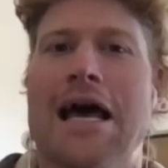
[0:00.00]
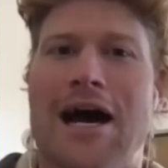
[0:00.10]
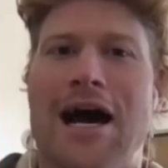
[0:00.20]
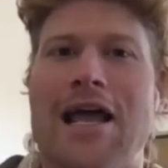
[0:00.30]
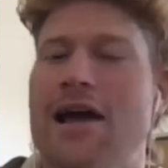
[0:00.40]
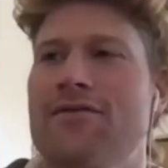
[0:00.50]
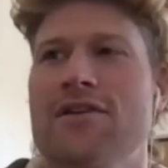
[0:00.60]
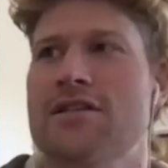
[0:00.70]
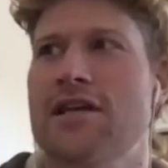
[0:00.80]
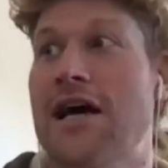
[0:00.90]
I have
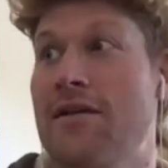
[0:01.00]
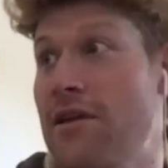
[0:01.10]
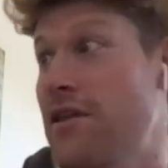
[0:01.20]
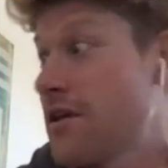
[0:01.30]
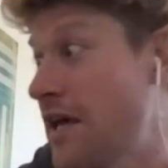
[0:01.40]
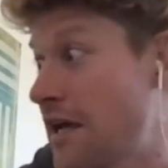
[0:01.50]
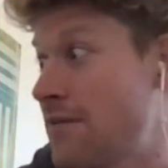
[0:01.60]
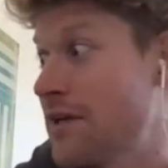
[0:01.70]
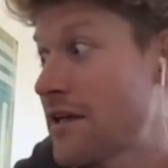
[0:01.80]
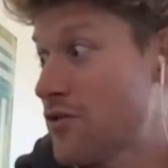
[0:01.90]
this side of me that
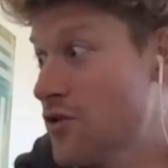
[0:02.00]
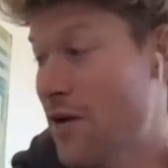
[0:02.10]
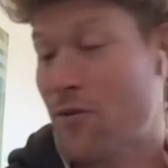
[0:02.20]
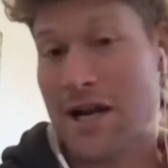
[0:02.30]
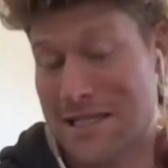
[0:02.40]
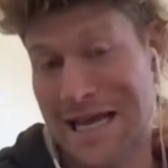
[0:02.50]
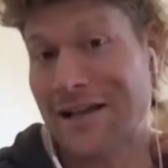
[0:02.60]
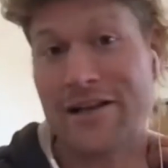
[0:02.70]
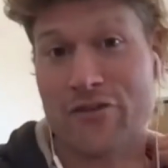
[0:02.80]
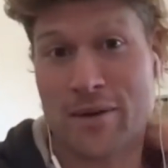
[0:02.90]
I'm like, dude, I want to
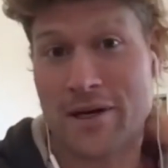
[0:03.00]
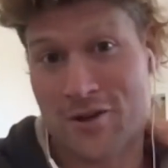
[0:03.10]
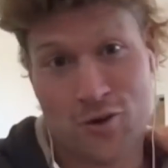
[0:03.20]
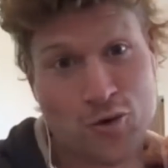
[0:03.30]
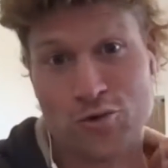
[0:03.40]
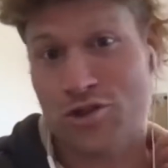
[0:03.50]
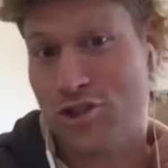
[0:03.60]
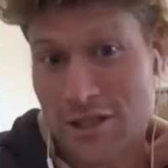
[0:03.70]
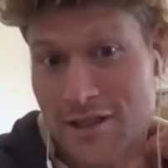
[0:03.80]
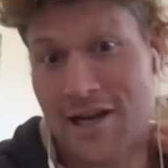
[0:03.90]
tell everybody the cool
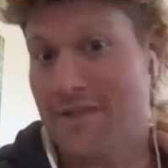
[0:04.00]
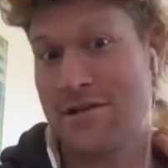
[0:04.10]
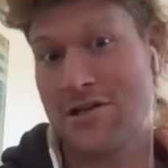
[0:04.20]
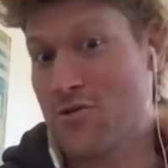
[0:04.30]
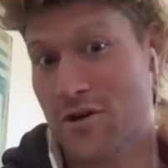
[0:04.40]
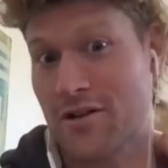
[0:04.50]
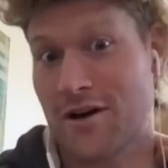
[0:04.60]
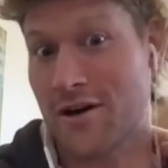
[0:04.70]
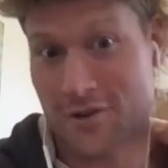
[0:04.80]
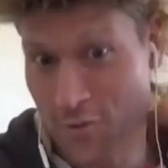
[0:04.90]
shit that I've been doing
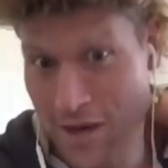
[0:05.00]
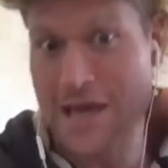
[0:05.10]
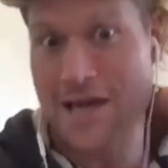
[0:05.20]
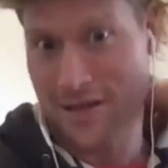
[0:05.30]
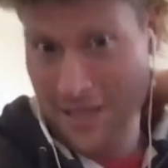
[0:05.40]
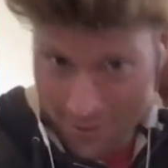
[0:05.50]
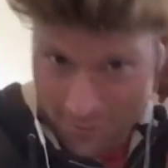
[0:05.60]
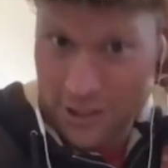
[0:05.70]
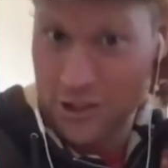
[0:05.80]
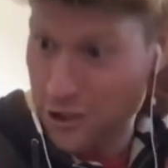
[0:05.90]
along the way. Like, I
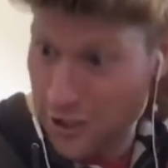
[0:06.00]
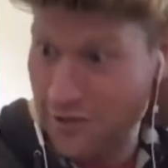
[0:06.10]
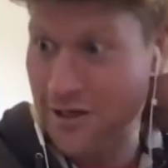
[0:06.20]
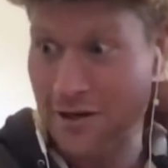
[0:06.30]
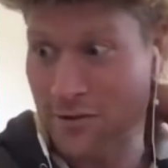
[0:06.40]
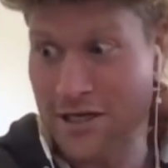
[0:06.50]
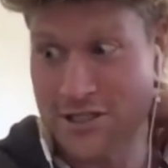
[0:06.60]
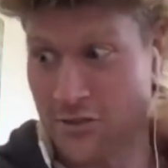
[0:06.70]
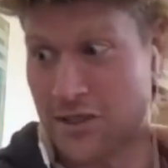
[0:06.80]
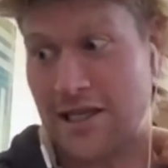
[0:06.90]
want to share it. I want to
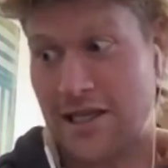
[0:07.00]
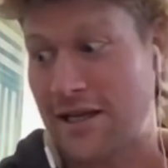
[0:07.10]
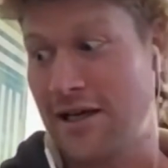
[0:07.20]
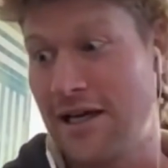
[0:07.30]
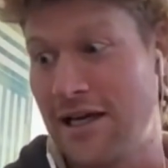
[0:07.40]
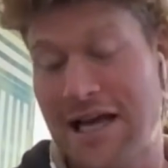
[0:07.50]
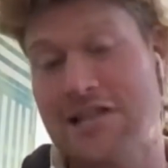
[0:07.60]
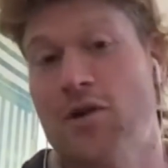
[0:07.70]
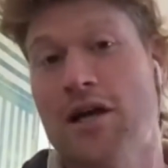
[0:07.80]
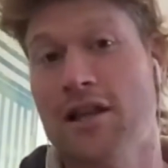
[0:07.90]
do it. Like,
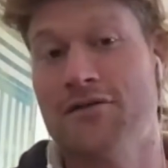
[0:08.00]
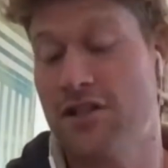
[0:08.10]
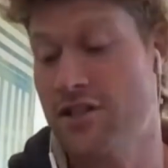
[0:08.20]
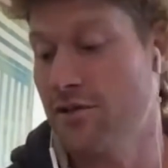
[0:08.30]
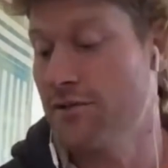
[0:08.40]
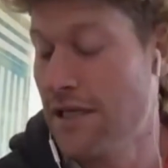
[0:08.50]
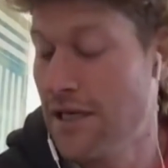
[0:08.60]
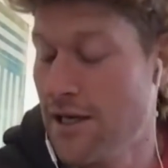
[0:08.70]
that's what I love to do.